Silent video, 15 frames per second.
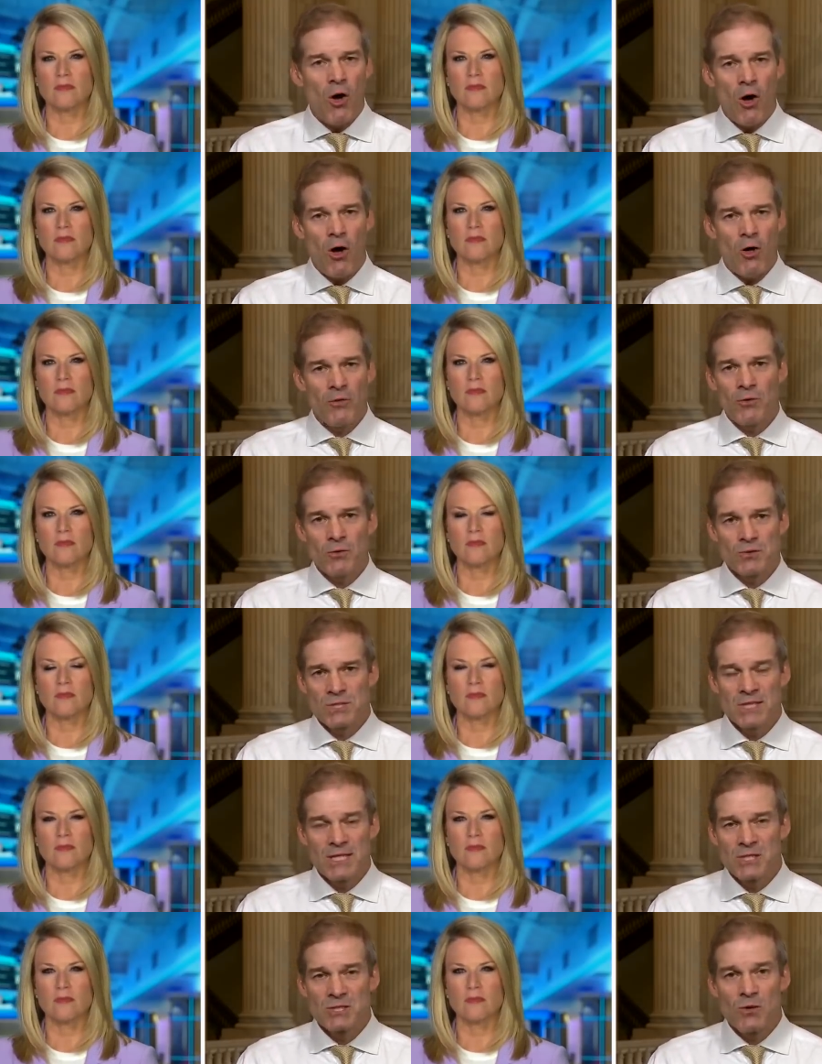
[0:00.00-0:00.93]
Speaker 1: All those
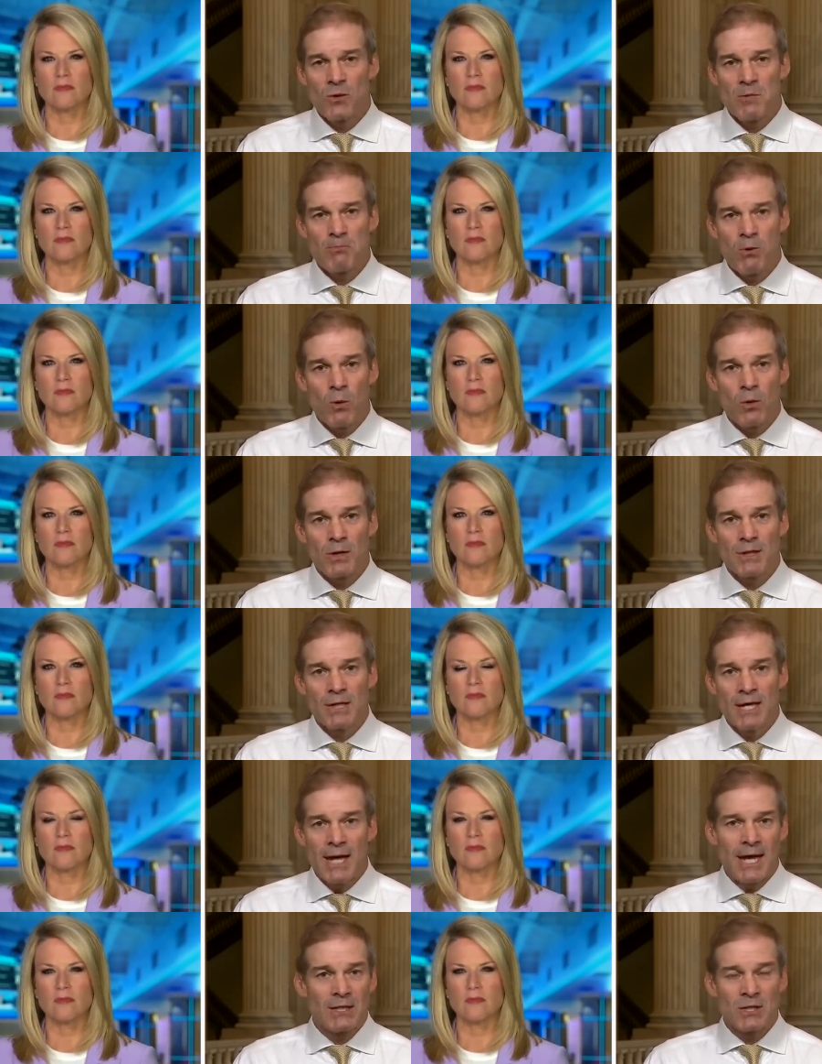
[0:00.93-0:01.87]
things are important,
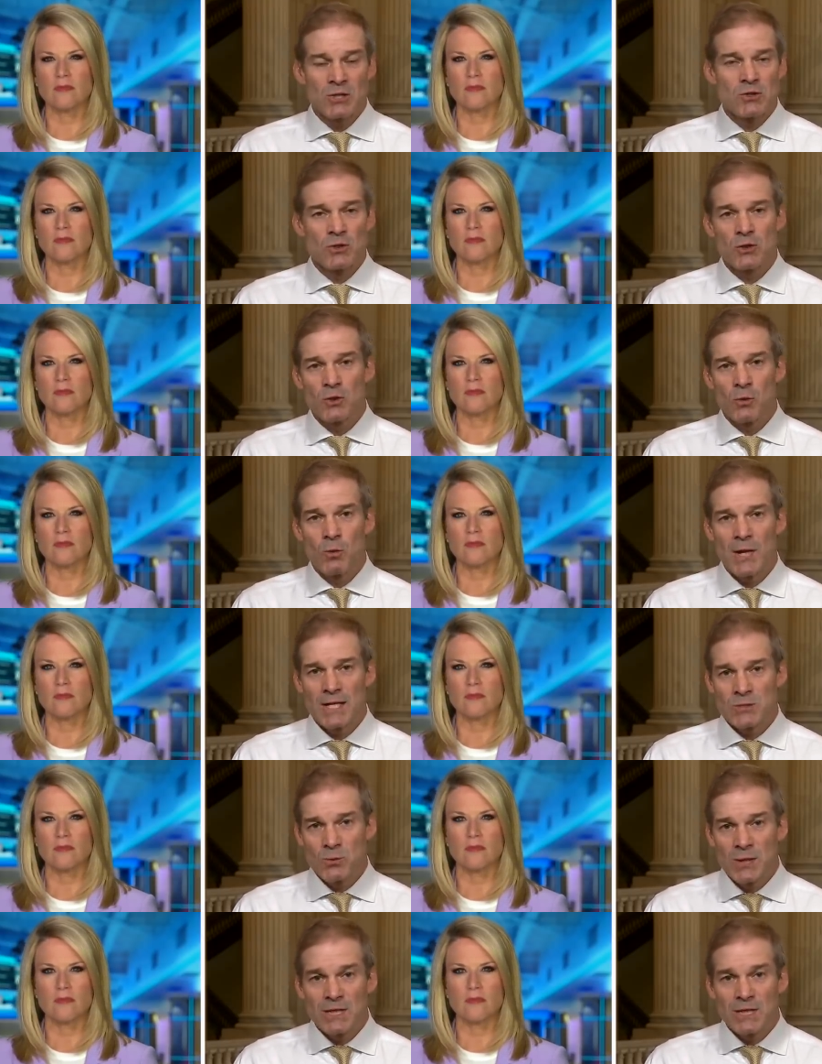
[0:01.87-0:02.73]
and let's look at ways we